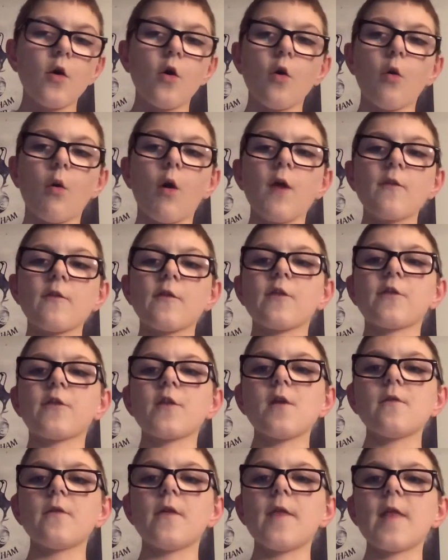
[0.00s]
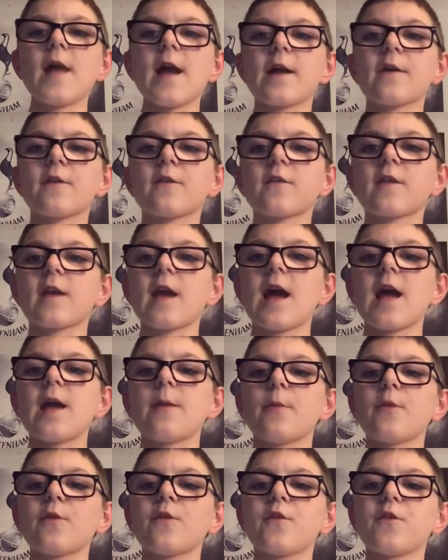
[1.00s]
Alright then, so the next
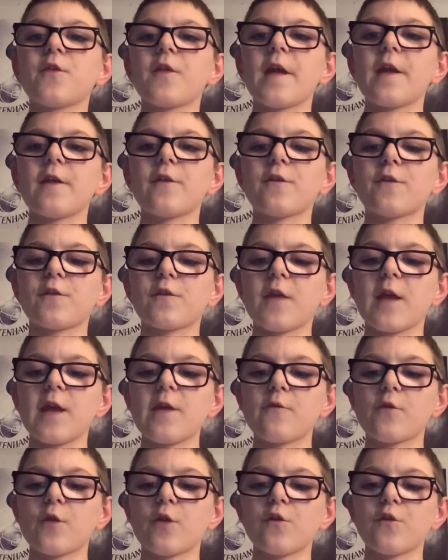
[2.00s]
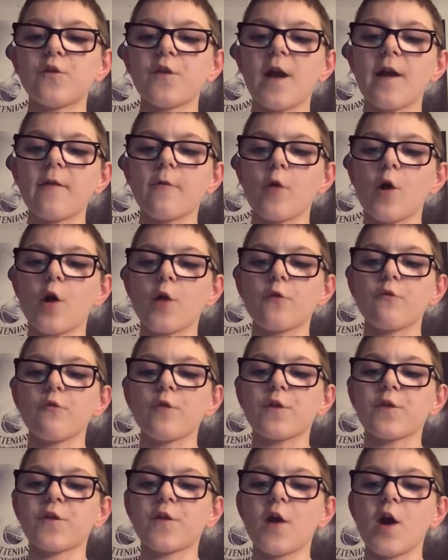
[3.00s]
game sees Steven Gerrard
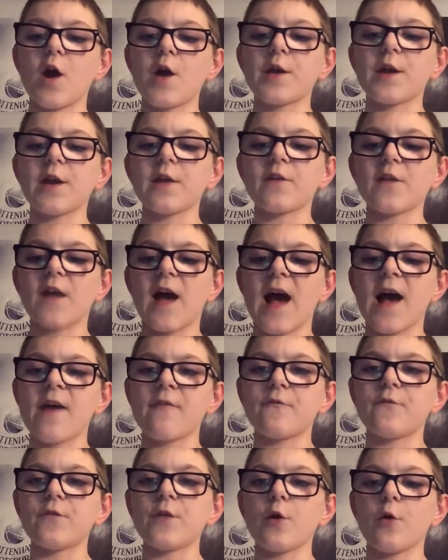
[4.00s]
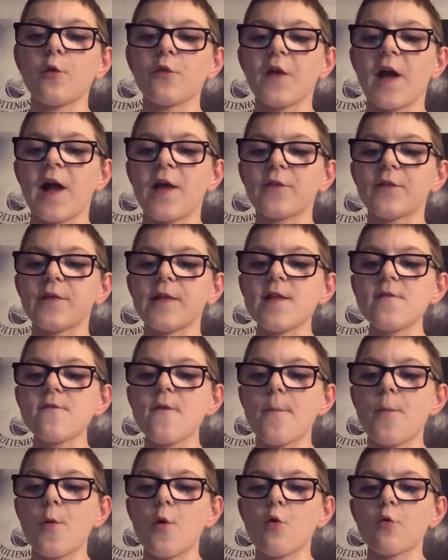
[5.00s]
returning to Anfield as
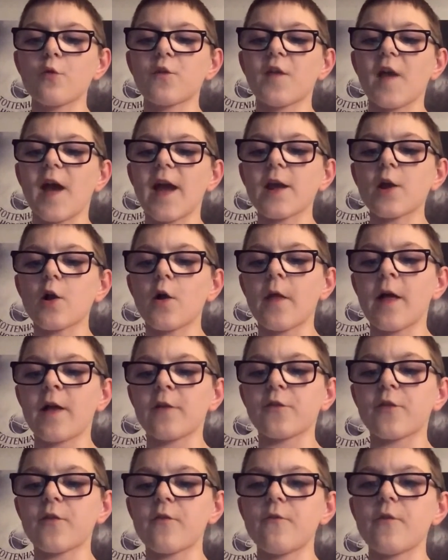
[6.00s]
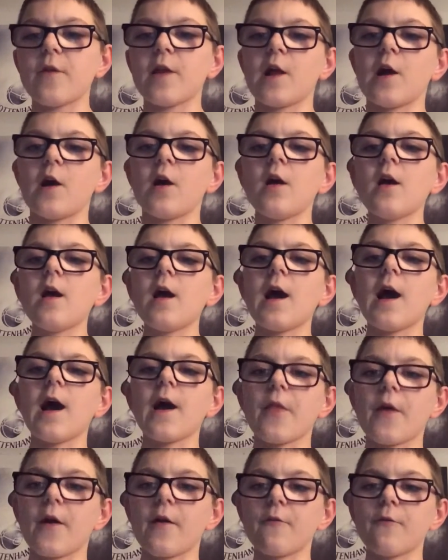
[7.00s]
Liverpool take on Aston Villa
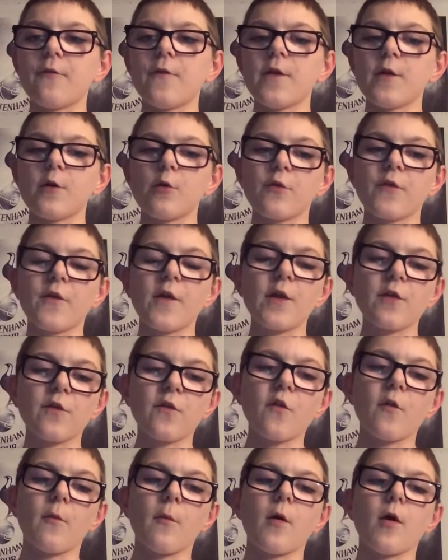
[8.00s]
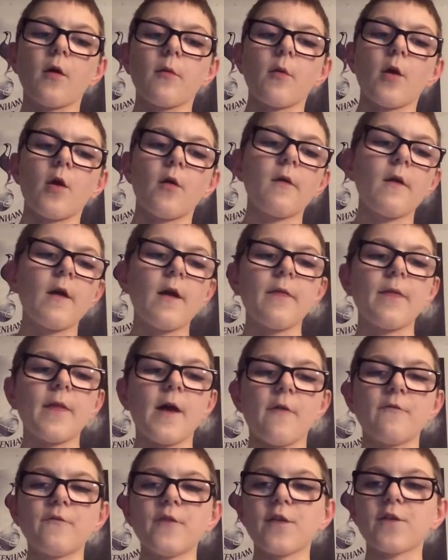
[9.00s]
at Anfield tomorrow.
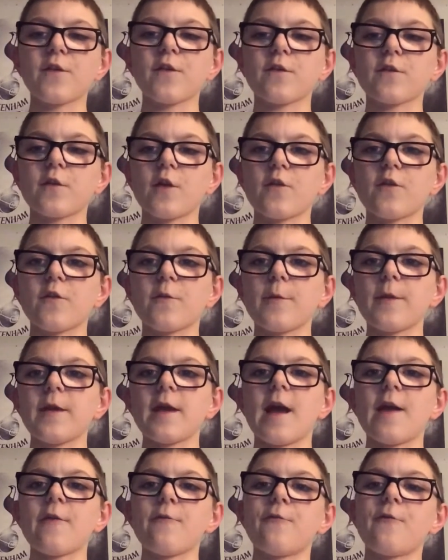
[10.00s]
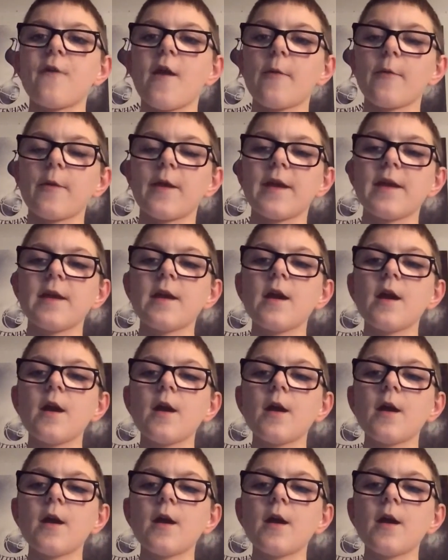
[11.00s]
Now this is going to be a very